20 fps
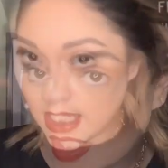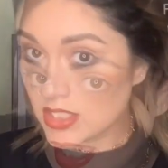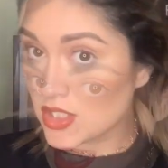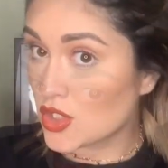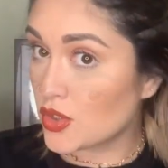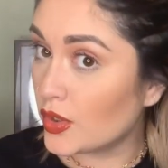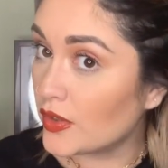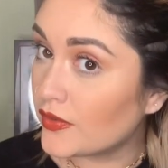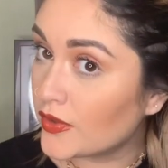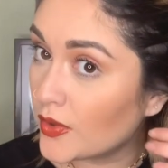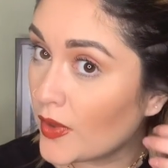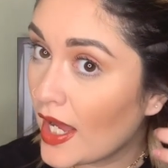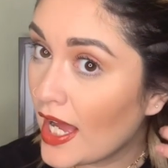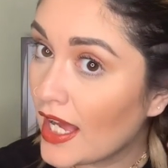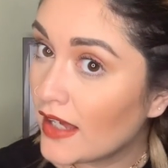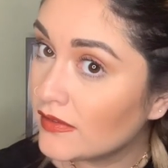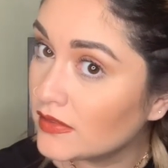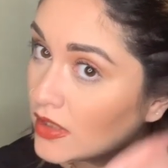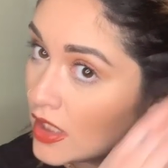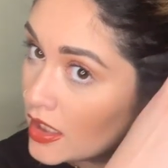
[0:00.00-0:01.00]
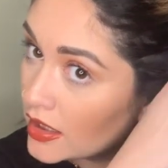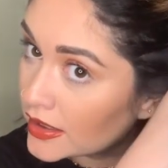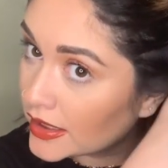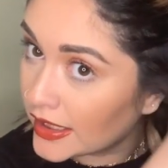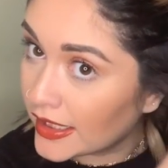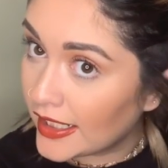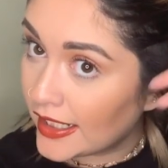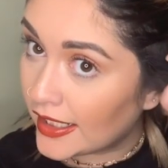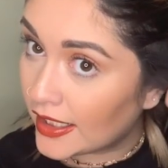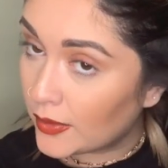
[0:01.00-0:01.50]
So if you have
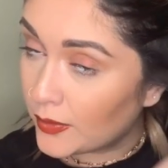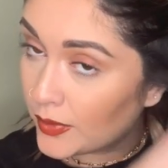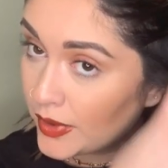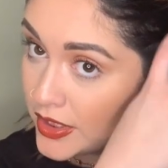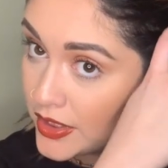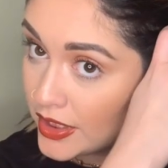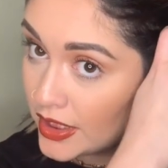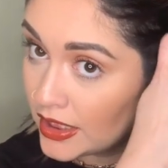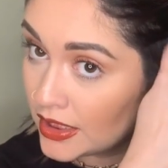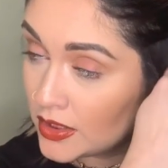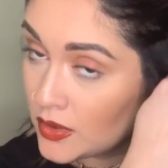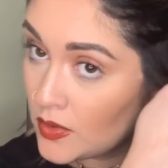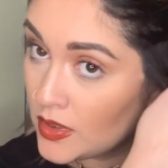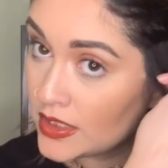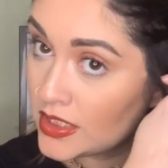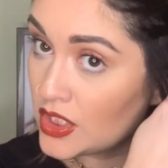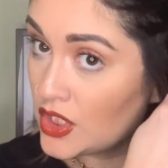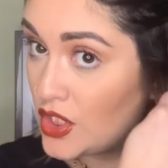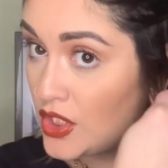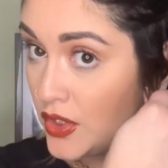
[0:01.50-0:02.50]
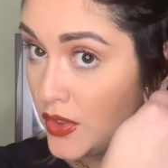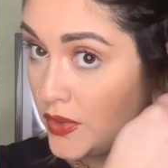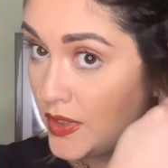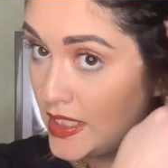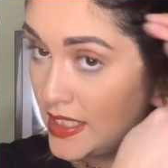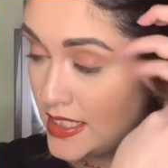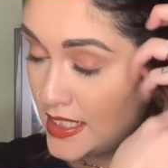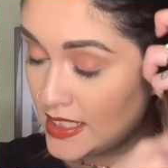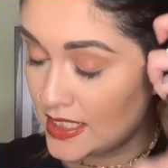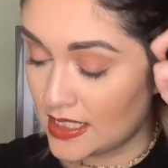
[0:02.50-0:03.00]
longer hair, what you're gonna wanna do
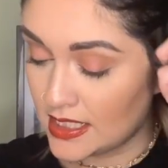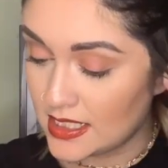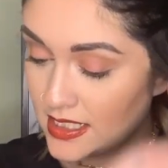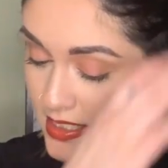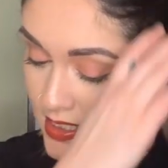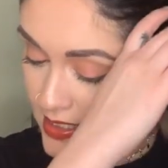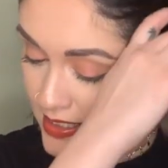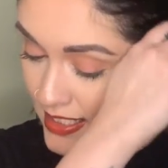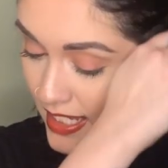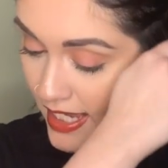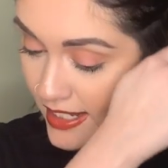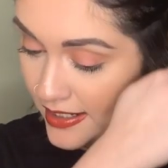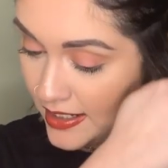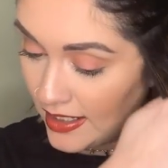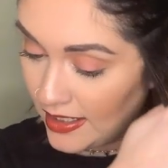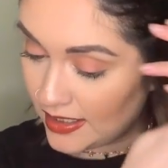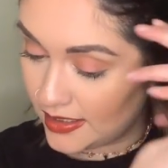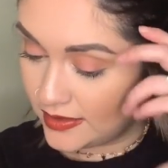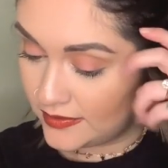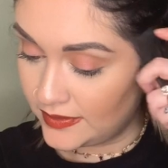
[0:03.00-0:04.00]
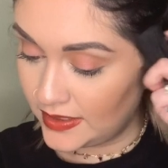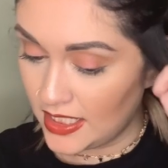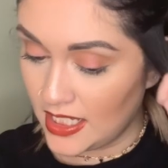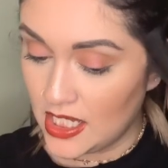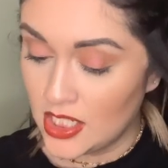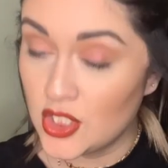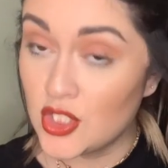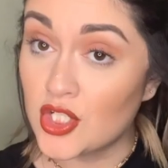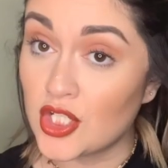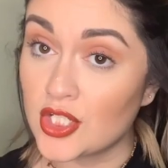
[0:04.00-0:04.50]
is, instead of
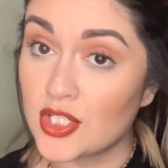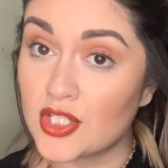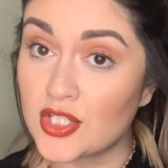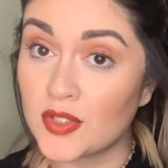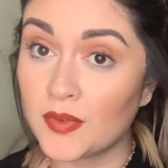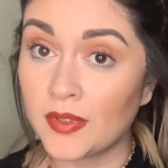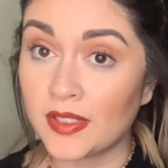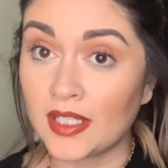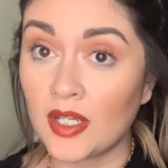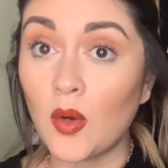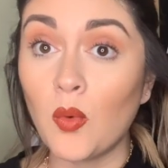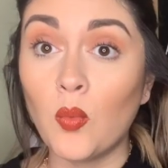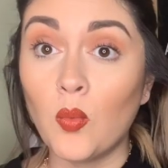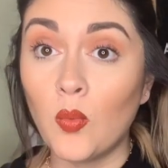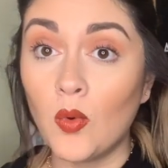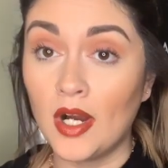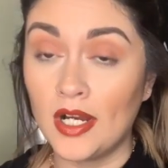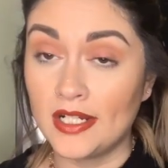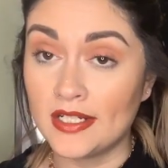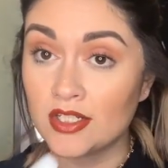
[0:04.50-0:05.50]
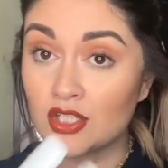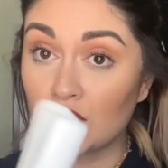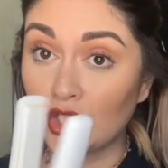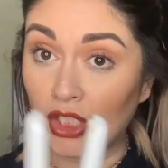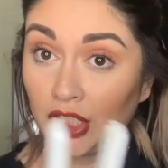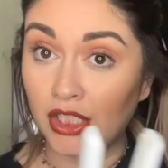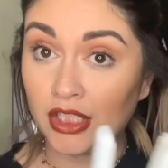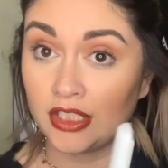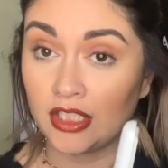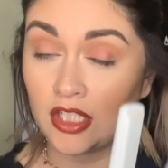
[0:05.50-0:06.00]
just doing it 1
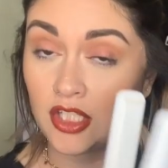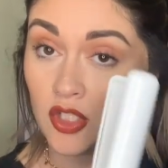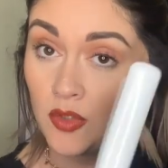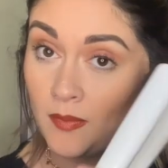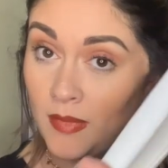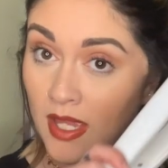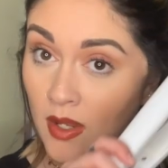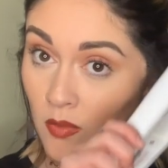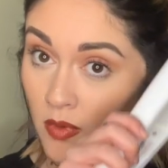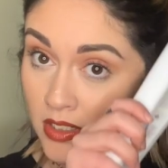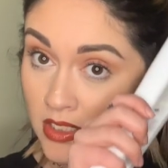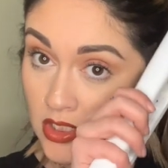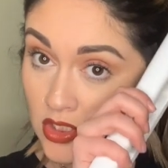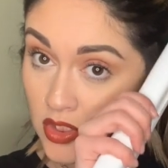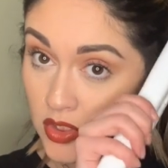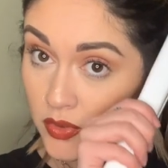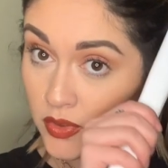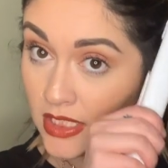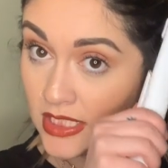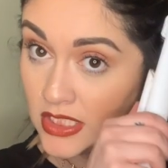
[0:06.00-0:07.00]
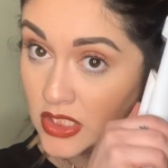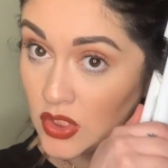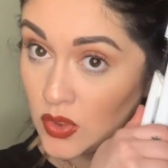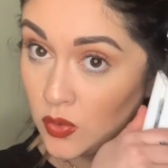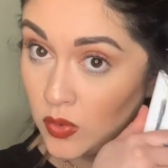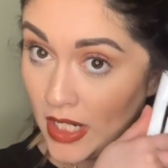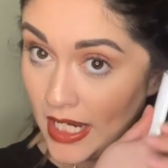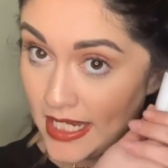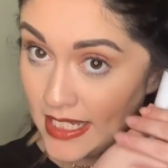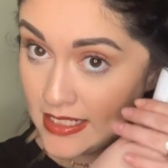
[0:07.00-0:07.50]
turn, you may wanna do it
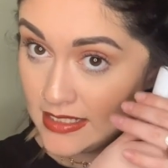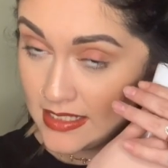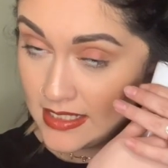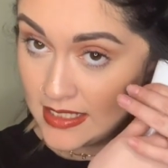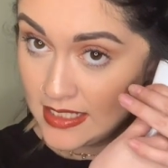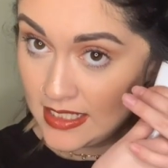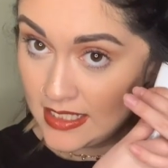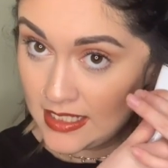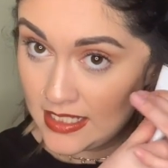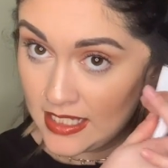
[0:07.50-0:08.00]
twice,